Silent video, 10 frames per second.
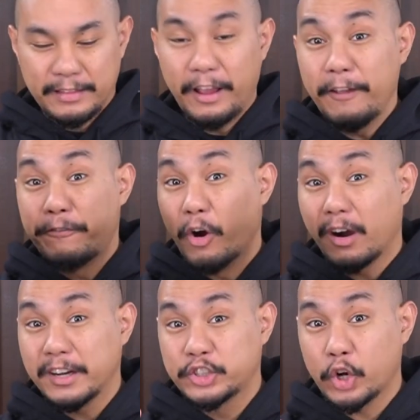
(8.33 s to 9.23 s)
Now, if you
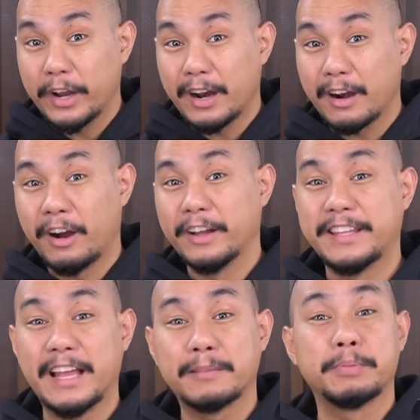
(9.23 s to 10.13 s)
are enjoying our
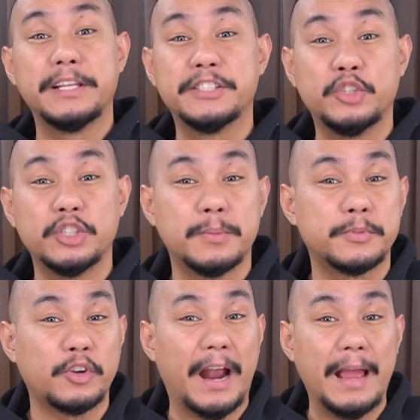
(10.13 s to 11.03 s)
content, please do
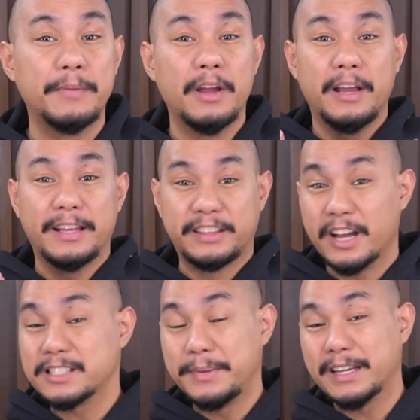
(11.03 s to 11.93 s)
subscribe. It
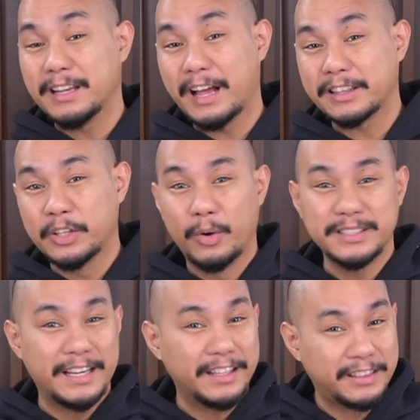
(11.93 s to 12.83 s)
does mean a lot to
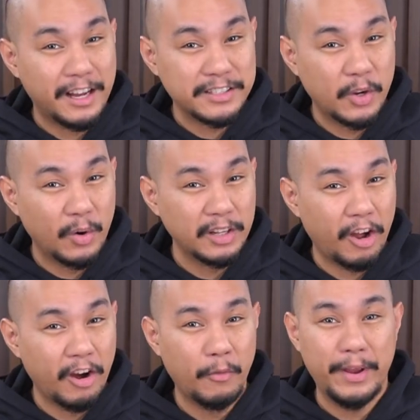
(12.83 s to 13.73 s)
us and it does go a
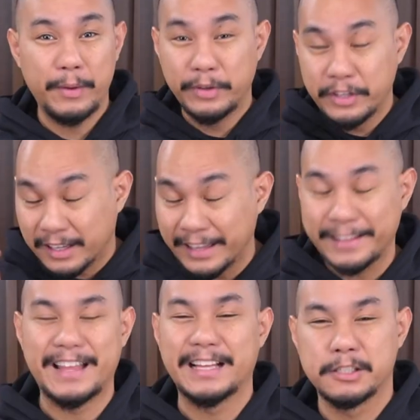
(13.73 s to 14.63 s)
long way when you
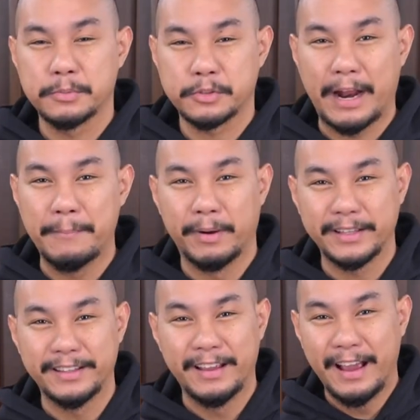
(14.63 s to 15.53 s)
click that subscribe
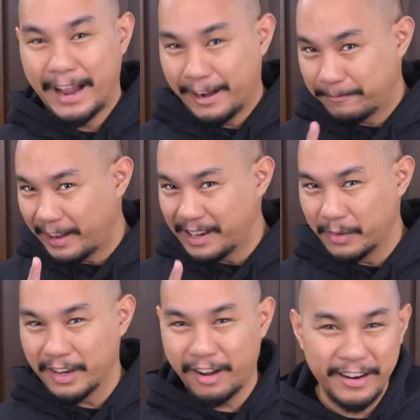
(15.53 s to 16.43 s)
button. And follow
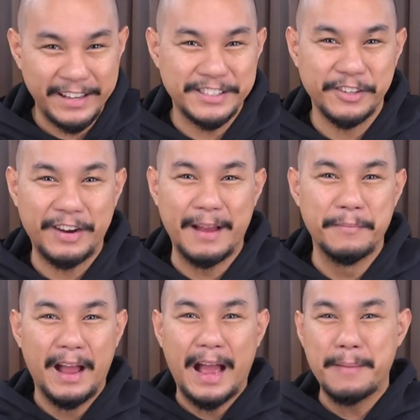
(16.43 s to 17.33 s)
along on
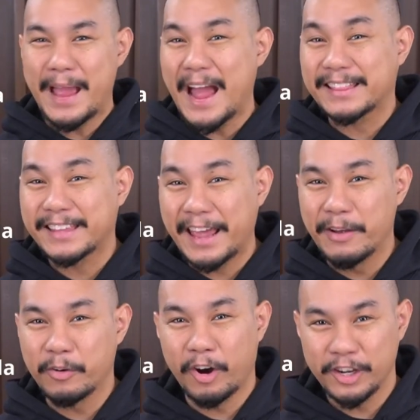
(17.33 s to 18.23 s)
Instagram. I'm at
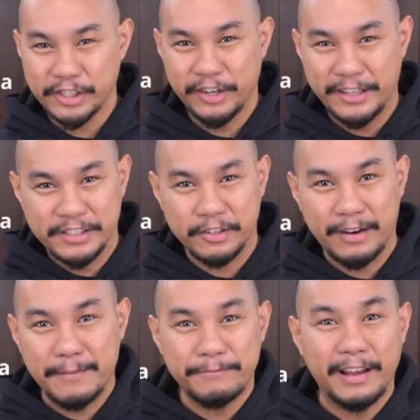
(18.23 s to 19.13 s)
Keo Kosho on
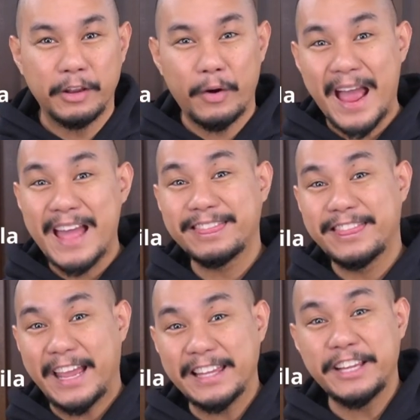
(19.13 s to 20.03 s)
Instagram. Follow at
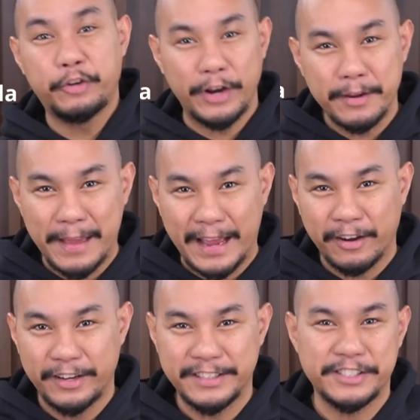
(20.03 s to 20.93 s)
Daily Drink Mag
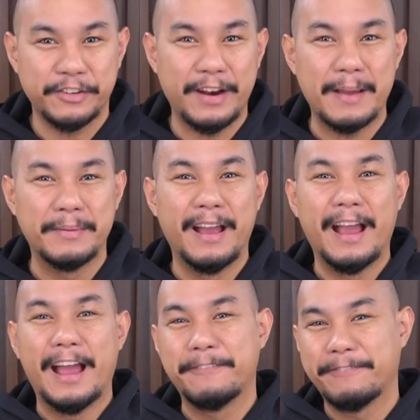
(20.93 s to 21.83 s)
on Instagram.
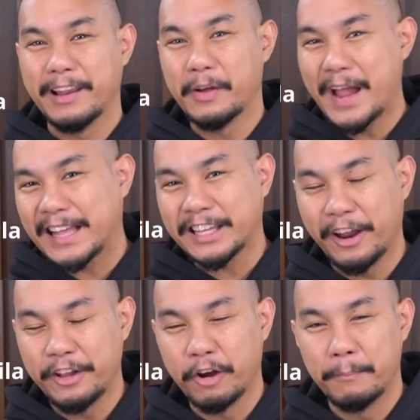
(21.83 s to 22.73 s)
And follow at
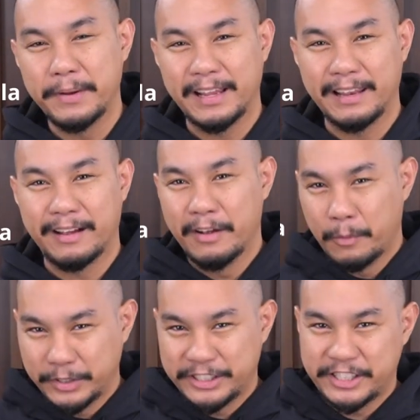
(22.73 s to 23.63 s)
Honeycomb Manila,
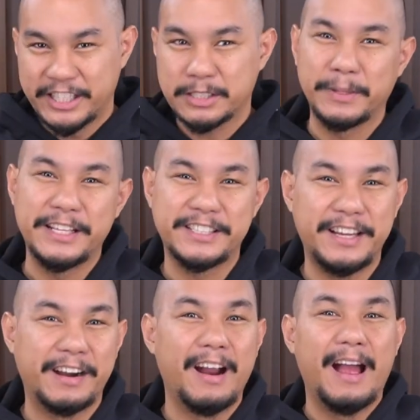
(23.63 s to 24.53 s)
which is this place
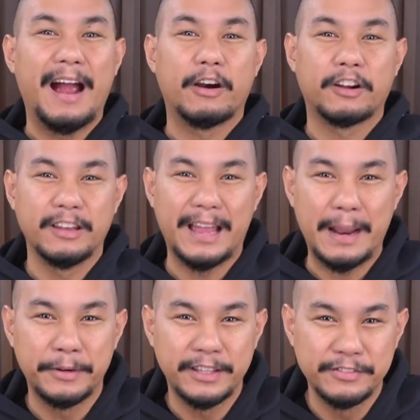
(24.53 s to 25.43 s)
here, our
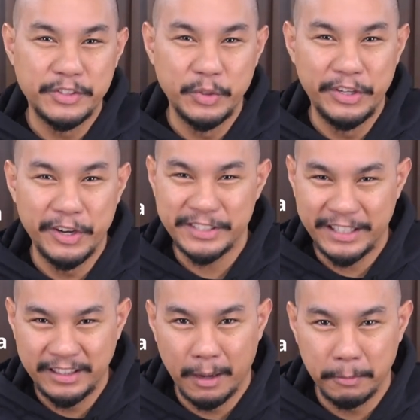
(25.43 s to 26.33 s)
collaborative studios
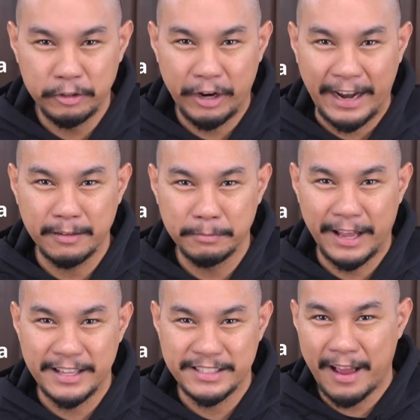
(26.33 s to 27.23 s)
in Double Dragon
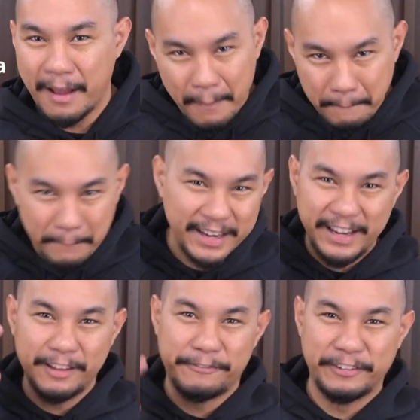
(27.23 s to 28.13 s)
Plaza,
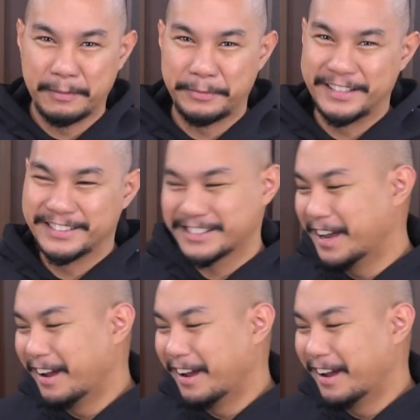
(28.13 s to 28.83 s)
Manila, Philippines.